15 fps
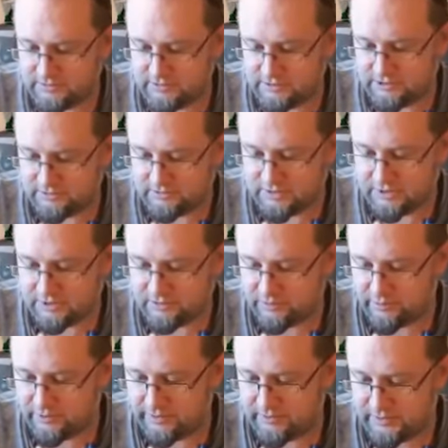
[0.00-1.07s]
soaking
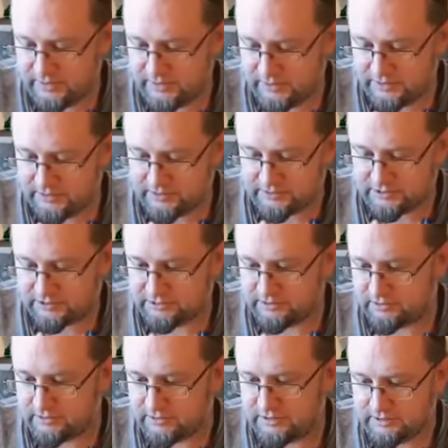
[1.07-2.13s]
up,
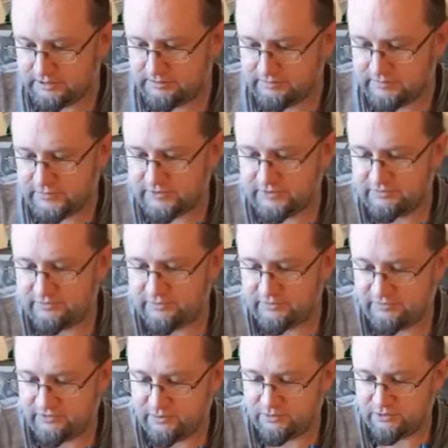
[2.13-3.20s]
I'll leave them a
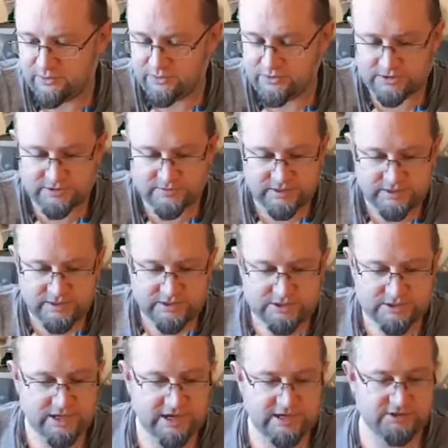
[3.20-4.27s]
few moments.
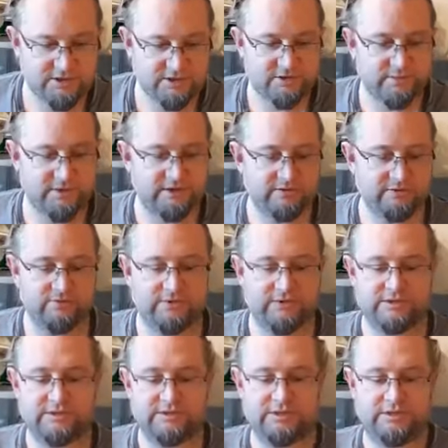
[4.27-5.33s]
So yeah, so I mean,
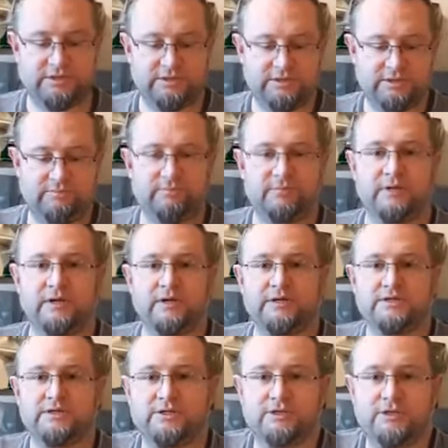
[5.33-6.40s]
otherwise the
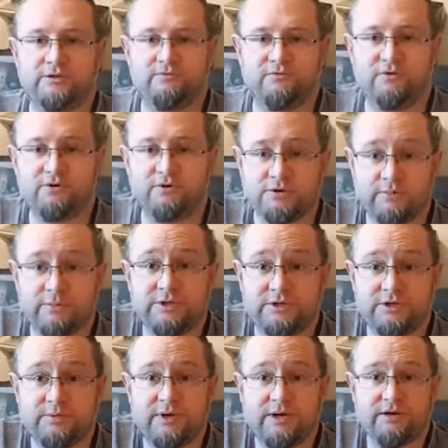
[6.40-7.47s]
Vulcan's not been
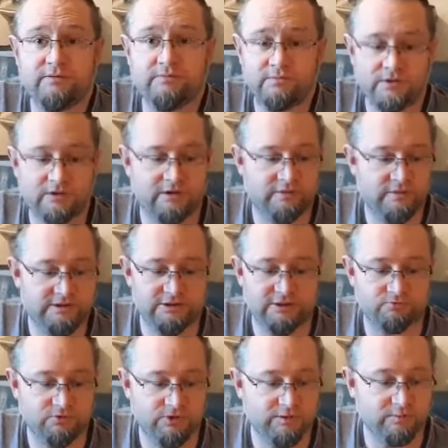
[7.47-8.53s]
too bad. I'm actually
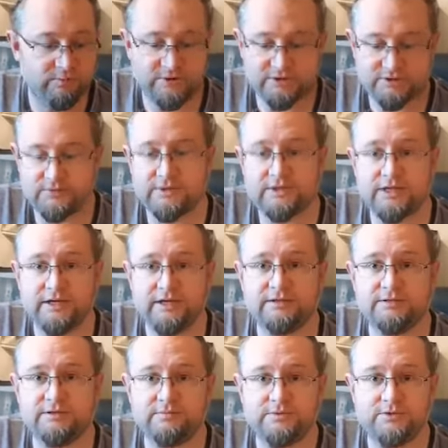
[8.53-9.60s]
really impressed with the kit
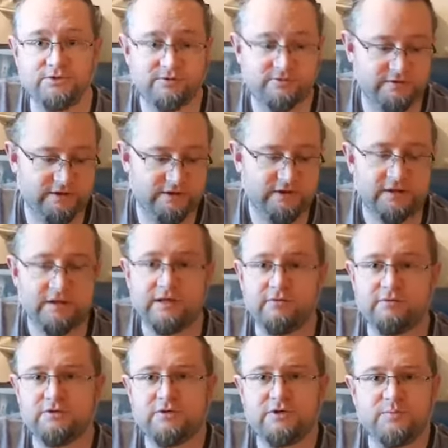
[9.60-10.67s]
so far.
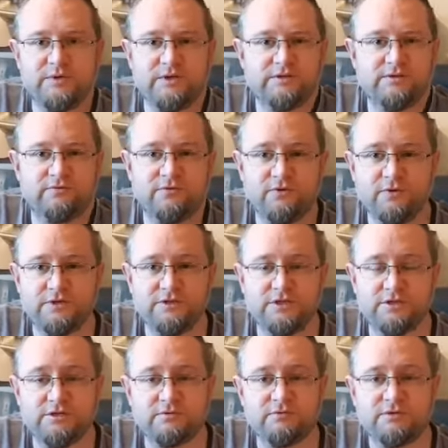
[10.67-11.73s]
There has been a few
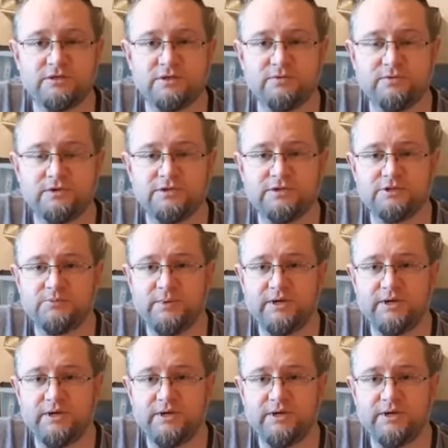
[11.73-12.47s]
issues, obviously, which I